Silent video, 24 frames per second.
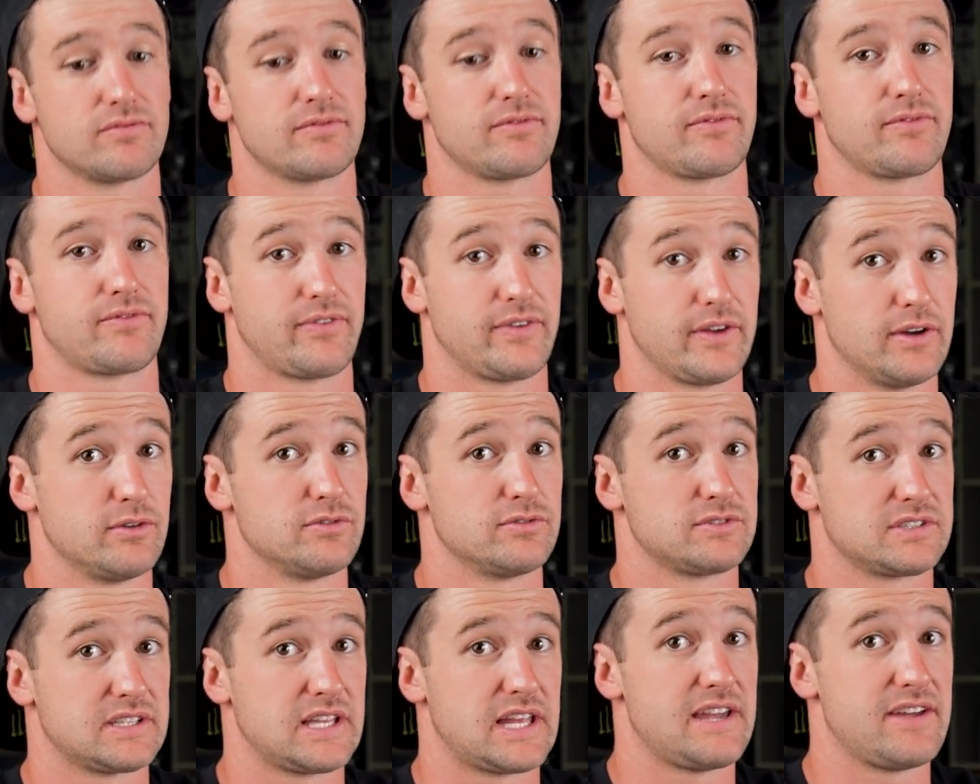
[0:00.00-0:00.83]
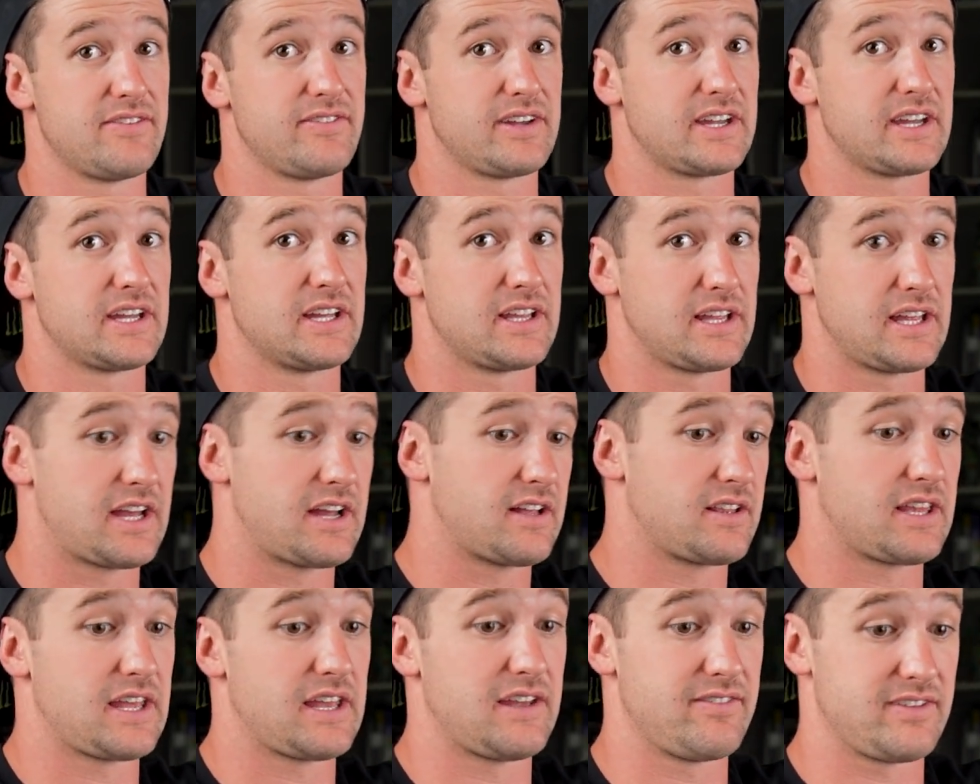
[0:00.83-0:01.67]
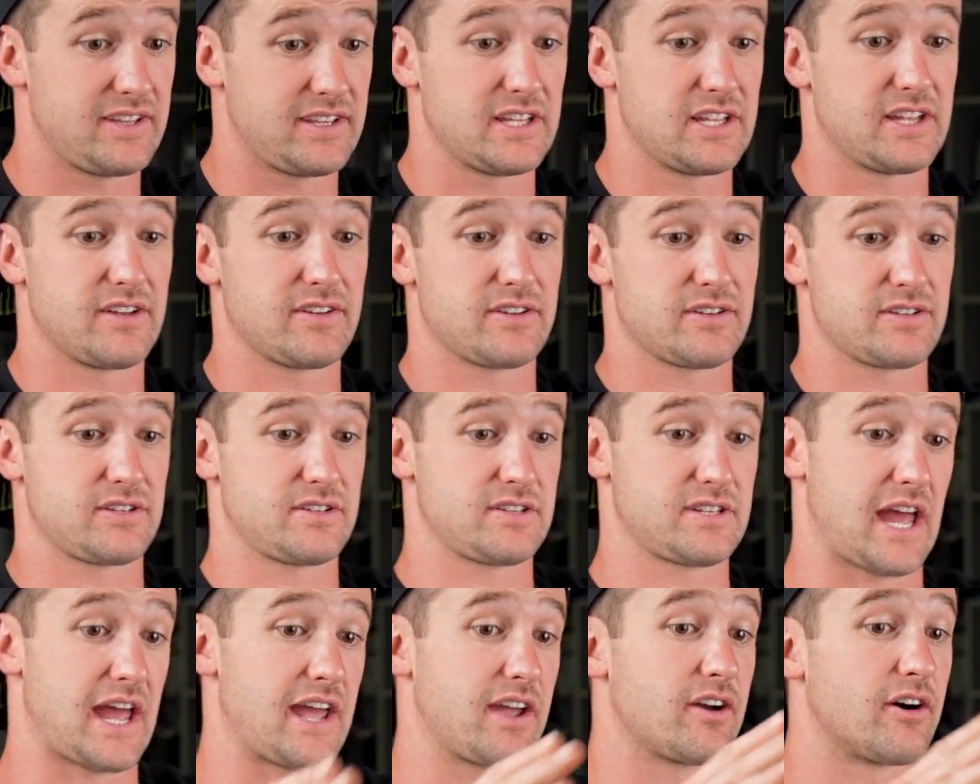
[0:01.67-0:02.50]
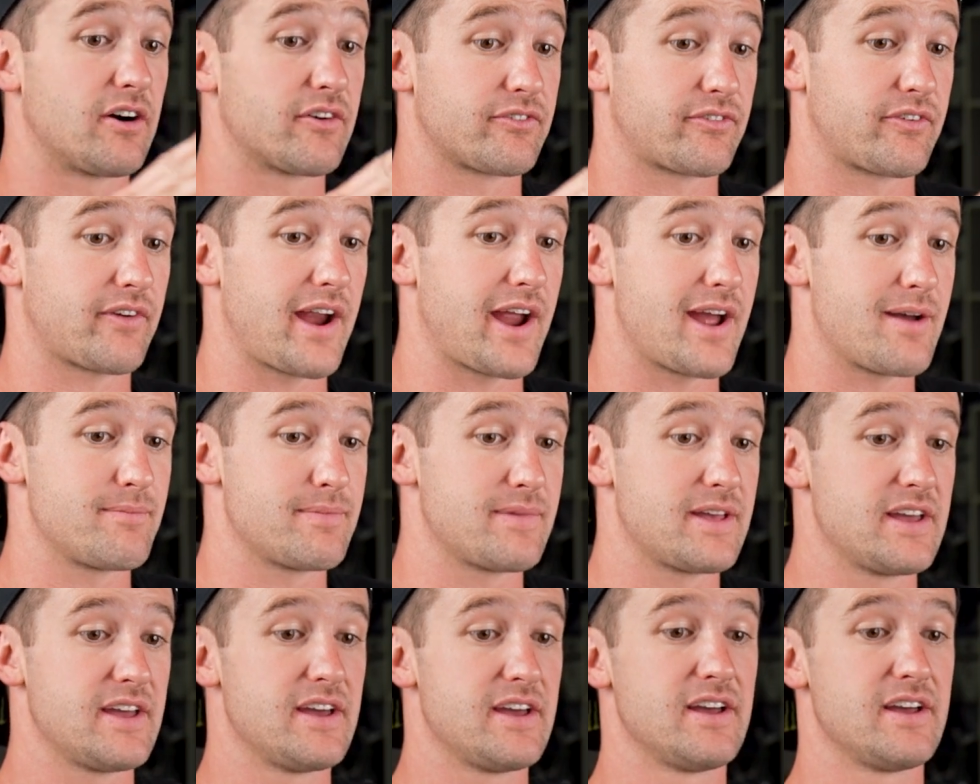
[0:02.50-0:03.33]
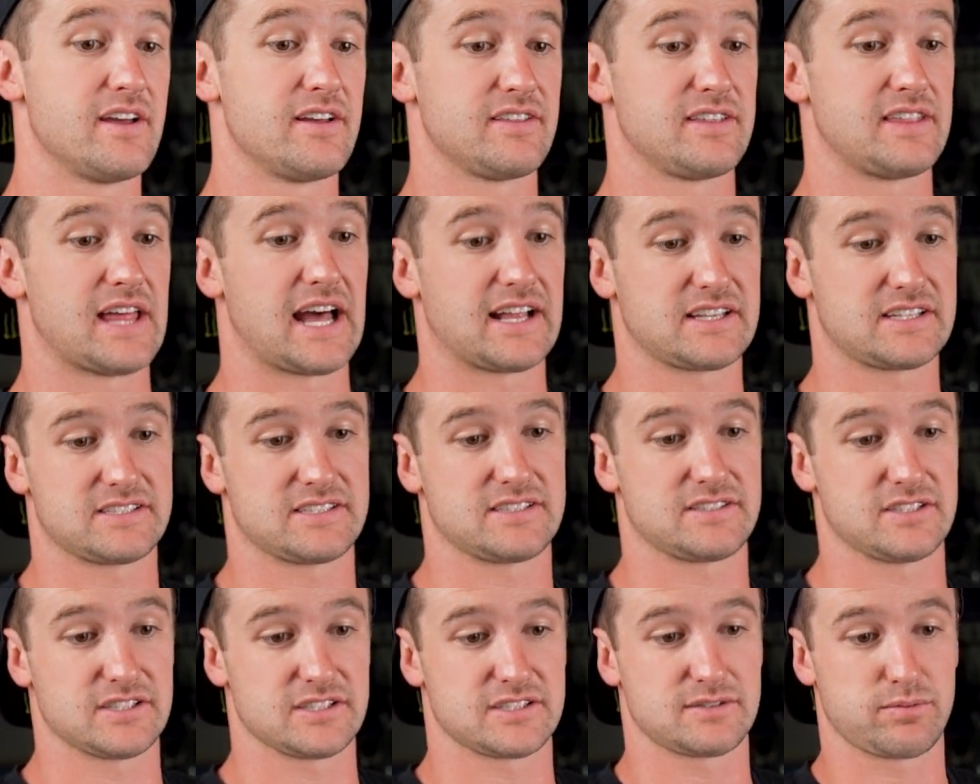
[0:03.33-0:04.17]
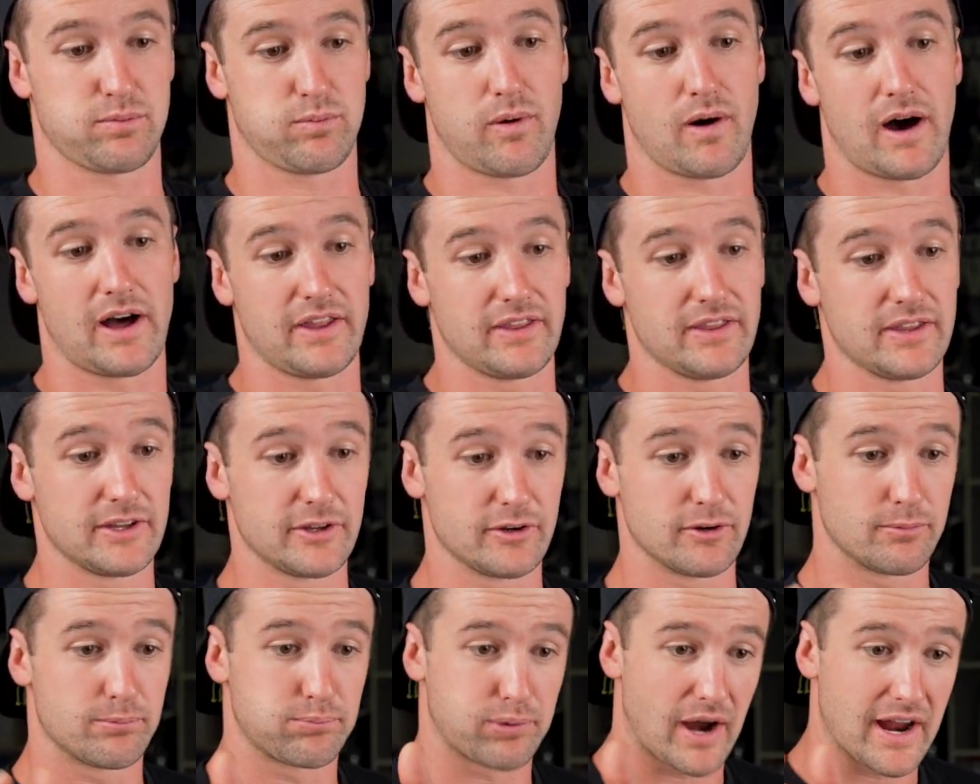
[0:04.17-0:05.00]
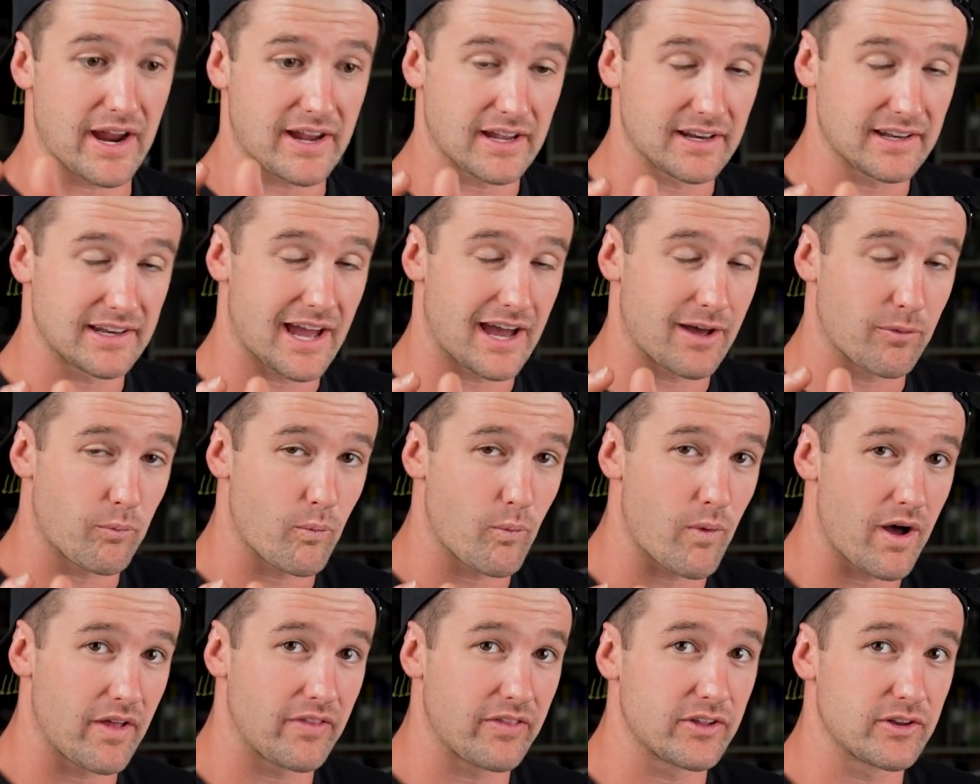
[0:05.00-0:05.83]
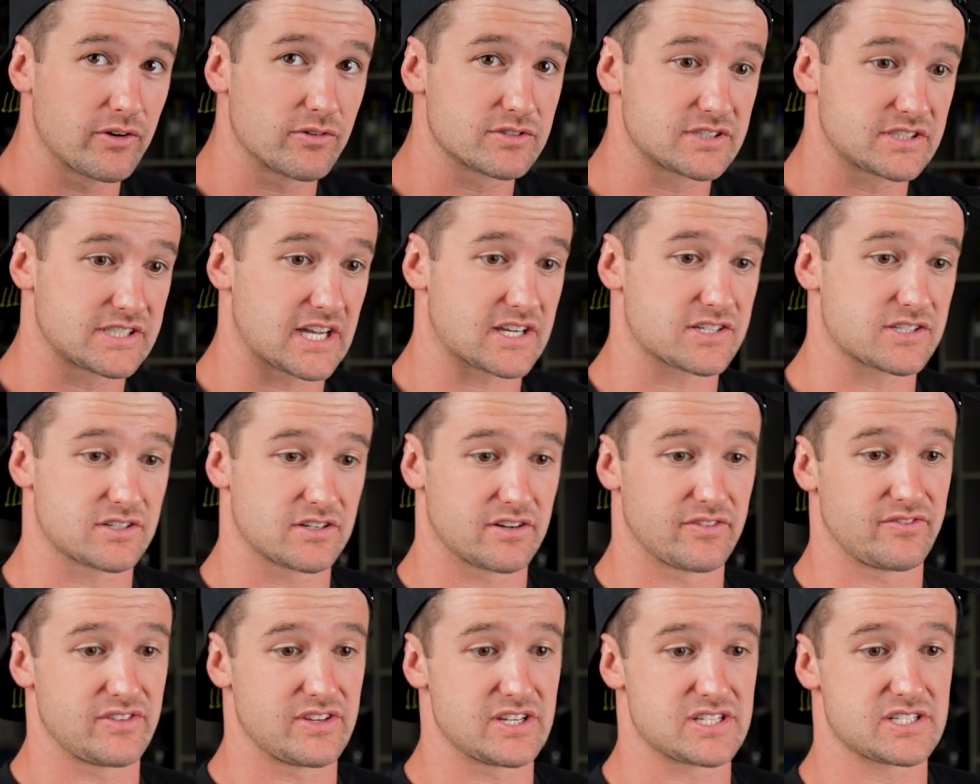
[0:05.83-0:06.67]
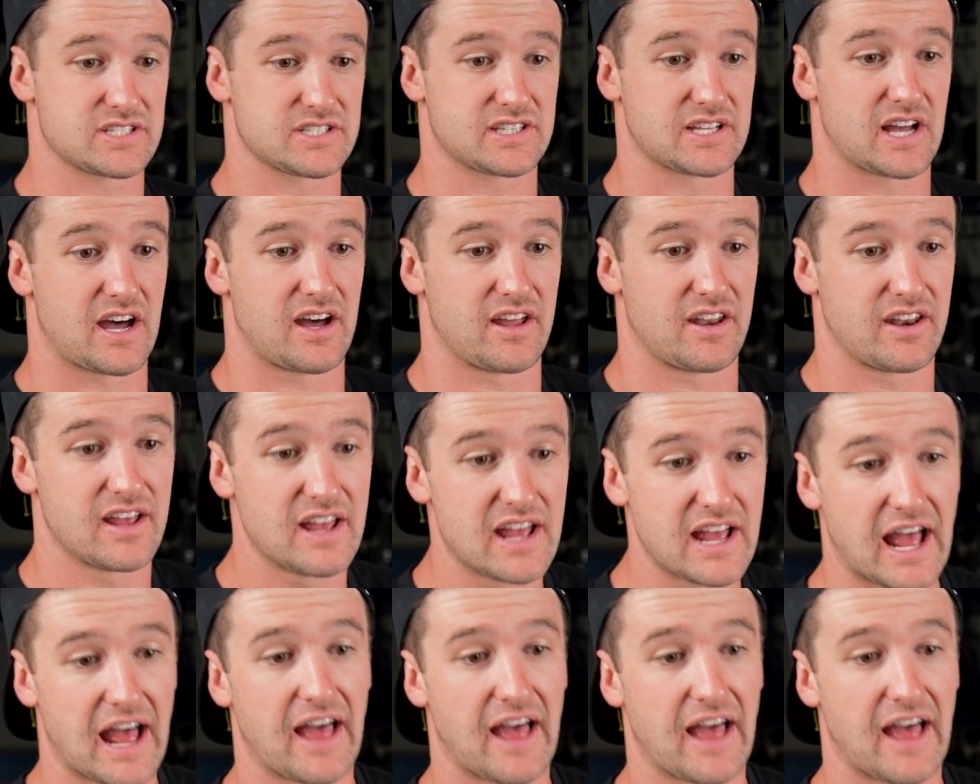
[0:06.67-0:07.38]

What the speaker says: feels leaving the takeoff ramp, that's just one little breaking down, one little section of this stunt.